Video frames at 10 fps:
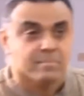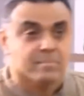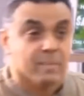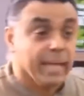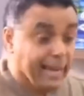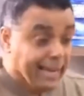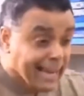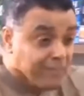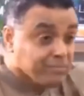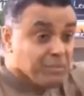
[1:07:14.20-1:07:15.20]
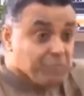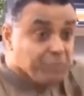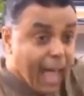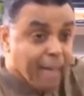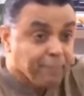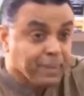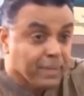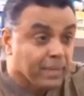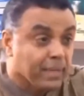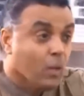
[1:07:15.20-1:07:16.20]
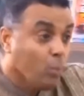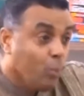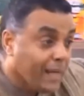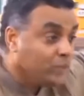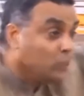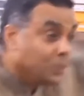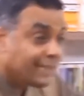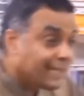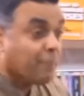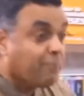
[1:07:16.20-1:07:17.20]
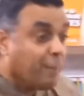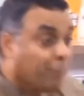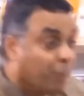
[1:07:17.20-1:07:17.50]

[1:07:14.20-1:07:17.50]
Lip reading: He left the VIP. Went to check people's